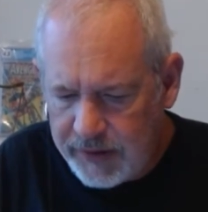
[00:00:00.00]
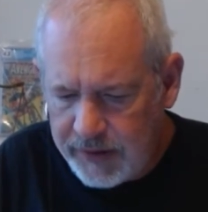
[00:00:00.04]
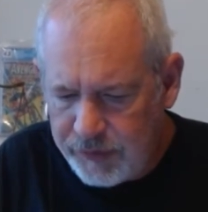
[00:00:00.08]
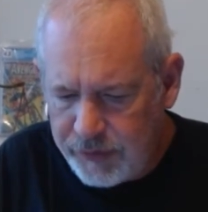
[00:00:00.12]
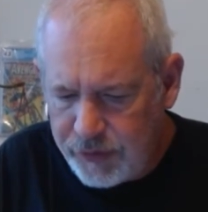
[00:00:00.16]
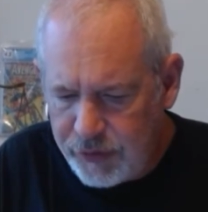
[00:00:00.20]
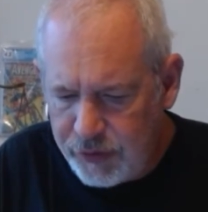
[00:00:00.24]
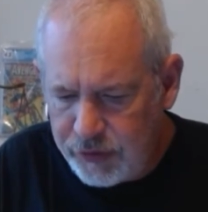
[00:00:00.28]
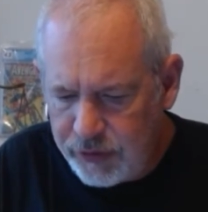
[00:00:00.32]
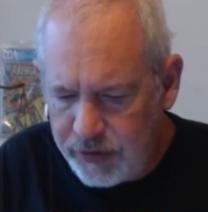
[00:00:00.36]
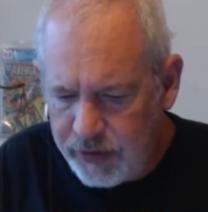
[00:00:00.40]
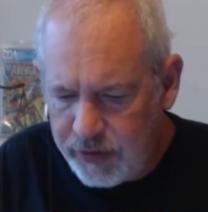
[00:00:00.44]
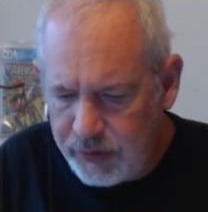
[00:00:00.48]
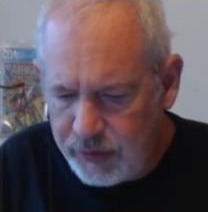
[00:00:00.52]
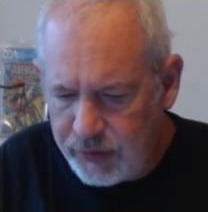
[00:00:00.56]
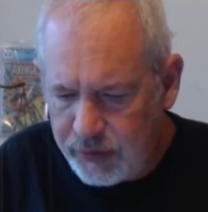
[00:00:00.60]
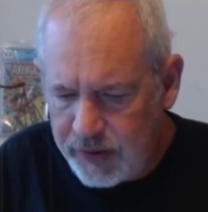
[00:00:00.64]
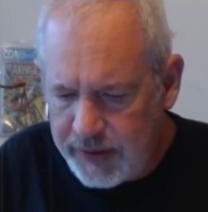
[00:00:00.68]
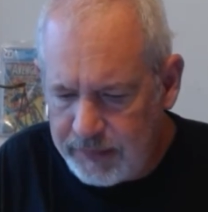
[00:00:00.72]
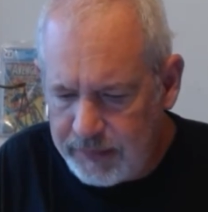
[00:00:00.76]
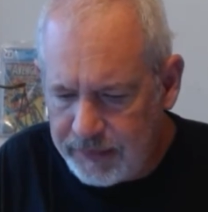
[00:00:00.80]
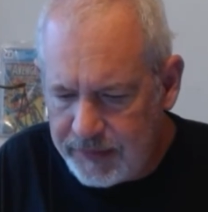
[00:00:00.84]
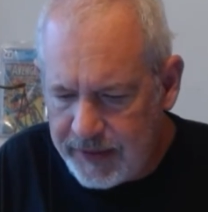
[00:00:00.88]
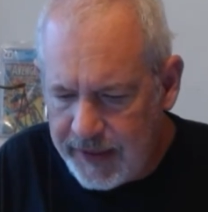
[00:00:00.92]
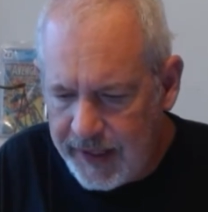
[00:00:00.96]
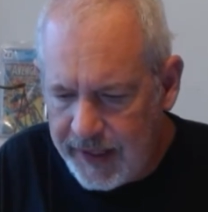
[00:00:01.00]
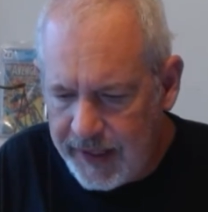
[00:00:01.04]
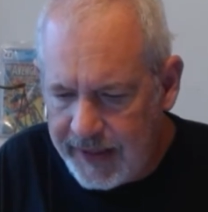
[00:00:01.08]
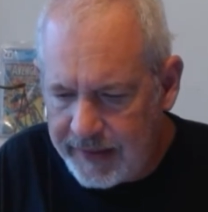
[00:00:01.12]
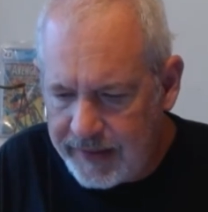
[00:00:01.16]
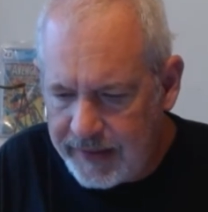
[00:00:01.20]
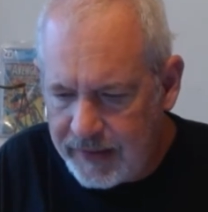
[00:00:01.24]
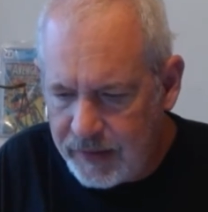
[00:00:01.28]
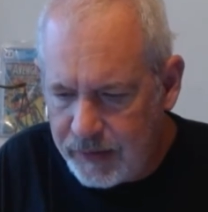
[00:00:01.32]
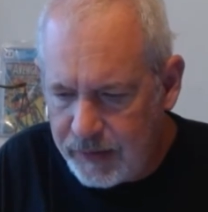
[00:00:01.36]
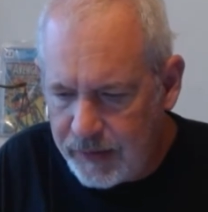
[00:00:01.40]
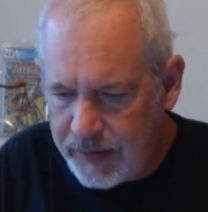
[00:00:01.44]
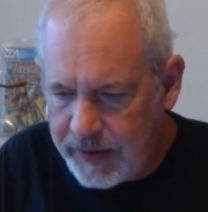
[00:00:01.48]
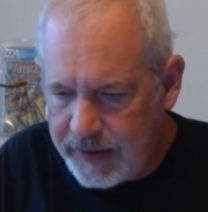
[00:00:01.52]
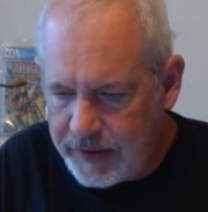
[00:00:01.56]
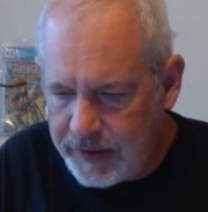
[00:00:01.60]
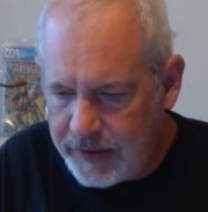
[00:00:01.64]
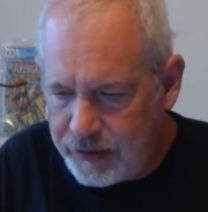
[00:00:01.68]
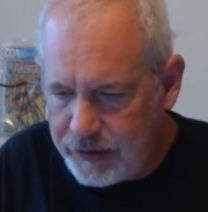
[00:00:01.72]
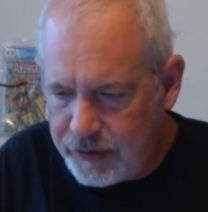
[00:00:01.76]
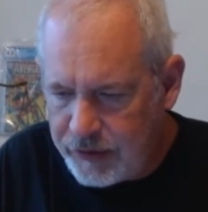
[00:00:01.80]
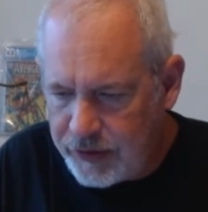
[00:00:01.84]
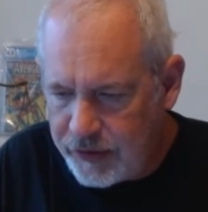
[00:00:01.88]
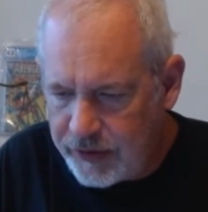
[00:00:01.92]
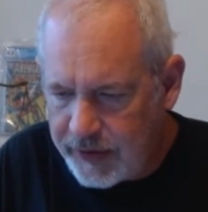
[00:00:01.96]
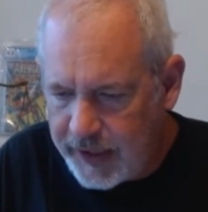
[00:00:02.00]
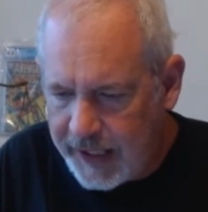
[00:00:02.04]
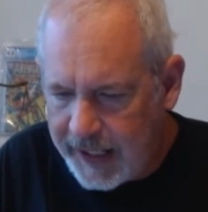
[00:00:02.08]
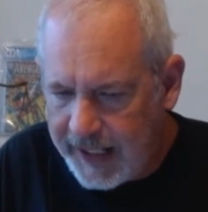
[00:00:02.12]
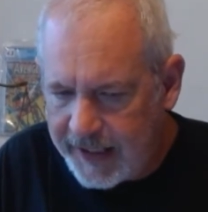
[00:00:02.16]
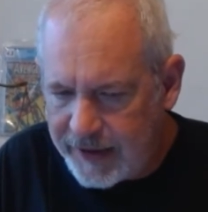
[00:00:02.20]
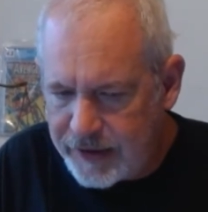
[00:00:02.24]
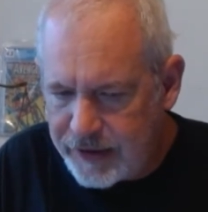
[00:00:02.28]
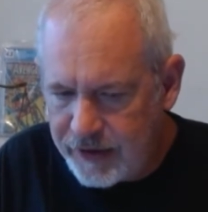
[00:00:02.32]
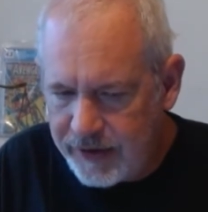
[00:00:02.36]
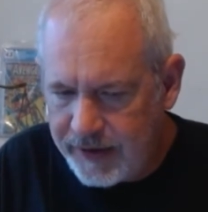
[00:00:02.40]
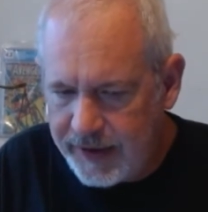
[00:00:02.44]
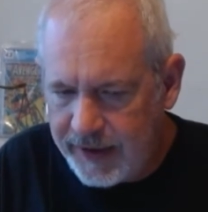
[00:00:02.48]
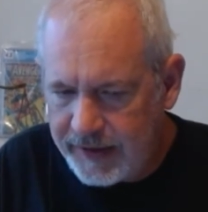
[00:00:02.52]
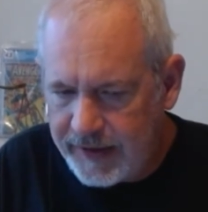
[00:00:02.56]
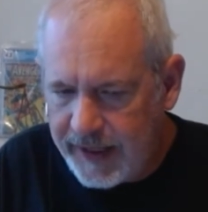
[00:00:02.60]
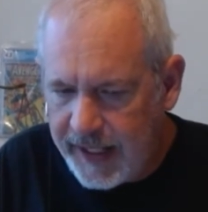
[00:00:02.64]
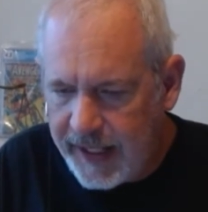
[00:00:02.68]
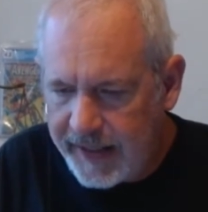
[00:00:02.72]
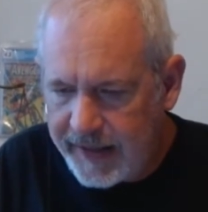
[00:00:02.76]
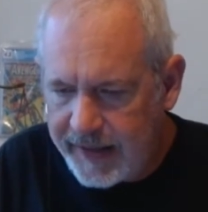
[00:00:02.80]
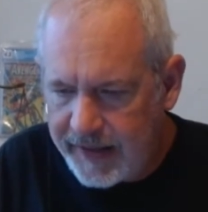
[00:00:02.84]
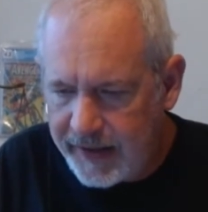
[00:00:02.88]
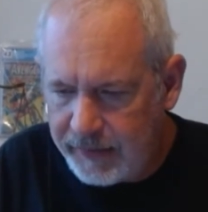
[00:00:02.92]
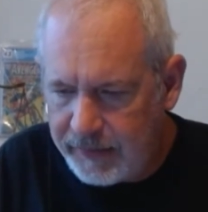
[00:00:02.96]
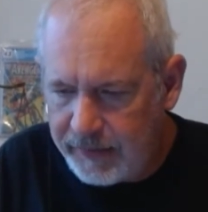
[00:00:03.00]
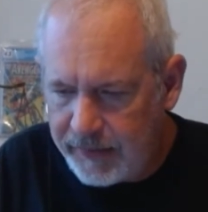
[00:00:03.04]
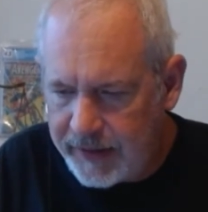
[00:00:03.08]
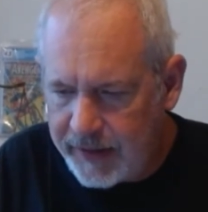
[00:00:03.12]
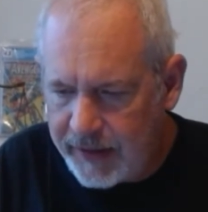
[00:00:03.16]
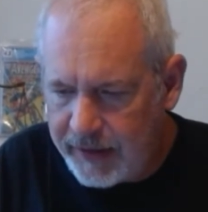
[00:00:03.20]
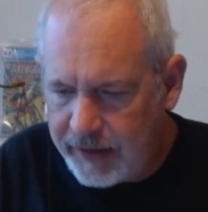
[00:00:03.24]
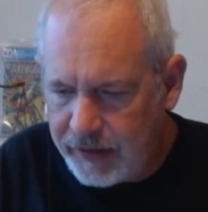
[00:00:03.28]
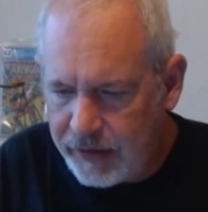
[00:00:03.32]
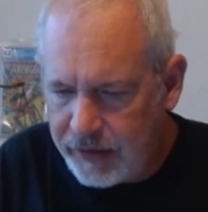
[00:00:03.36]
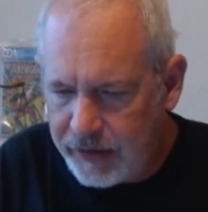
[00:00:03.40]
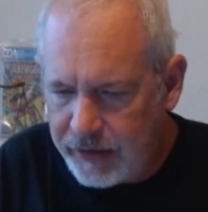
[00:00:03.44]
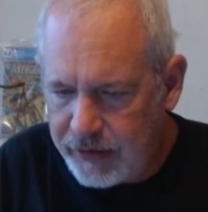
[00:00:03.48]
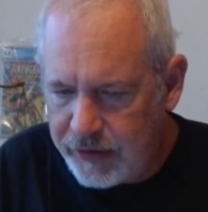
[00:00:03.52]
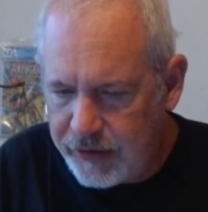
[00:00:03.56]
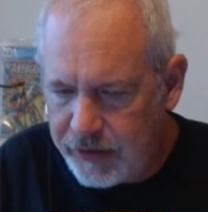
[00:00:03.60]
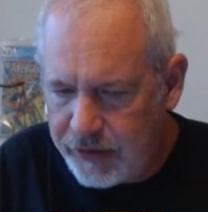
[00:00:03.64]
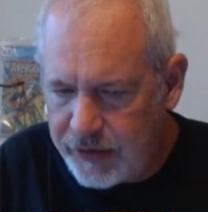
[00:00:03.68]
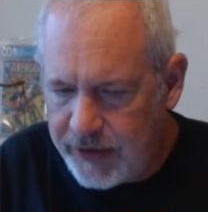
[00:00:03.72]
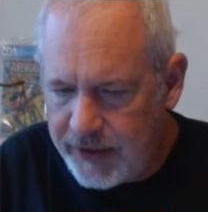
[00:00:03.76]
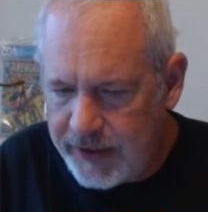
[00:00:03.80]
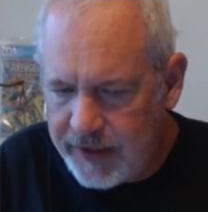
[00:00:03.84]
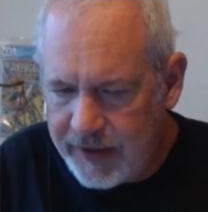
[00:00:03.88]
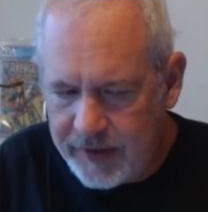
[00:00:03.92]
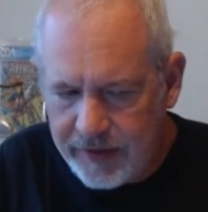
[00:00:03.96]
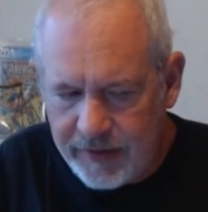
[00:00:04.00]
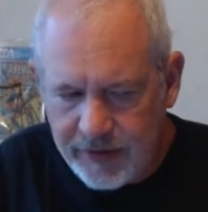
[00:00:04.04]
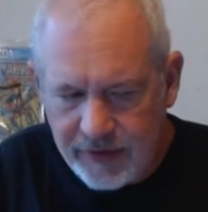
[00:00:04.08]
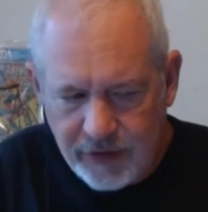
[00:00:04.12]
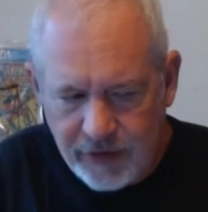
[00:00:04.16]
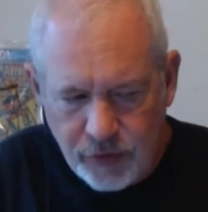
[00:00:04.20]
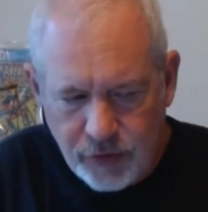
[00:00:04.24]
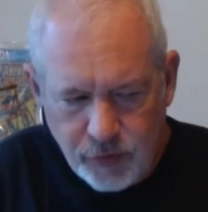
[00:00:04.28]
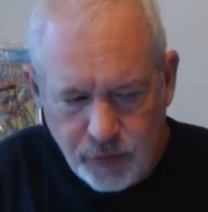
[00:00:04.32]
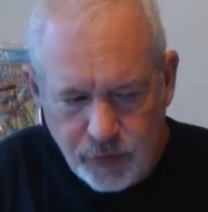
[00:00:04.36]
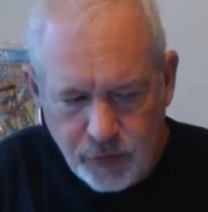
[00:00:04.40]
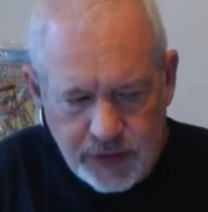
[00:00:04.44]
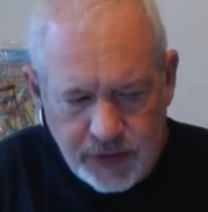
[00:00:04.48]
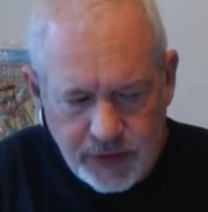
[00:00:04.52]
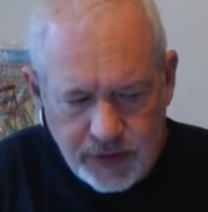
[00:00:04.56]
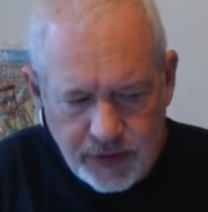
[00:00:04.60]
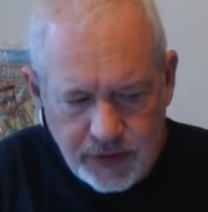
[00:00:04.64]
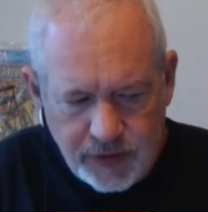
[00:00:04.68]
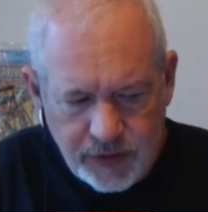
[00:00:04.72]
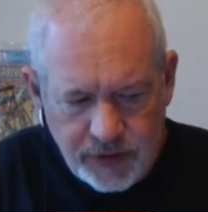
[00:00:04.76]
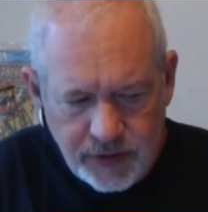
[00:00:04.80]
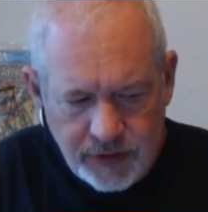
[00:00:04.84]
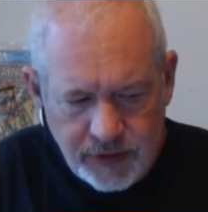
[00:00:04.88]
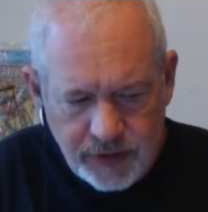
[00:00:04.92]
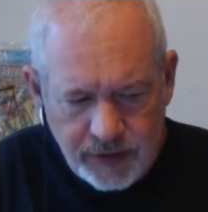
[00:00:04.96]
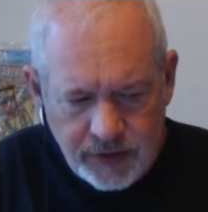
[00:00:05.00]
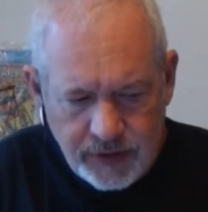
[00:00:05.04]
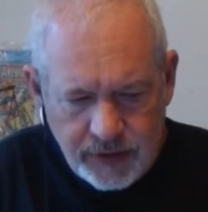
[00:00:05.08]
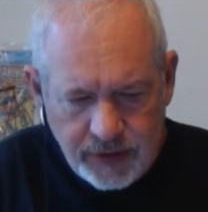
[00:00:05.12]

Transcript: And if you really want him dead, then why didn't you just actually attack him? Like, I don't understand this weird,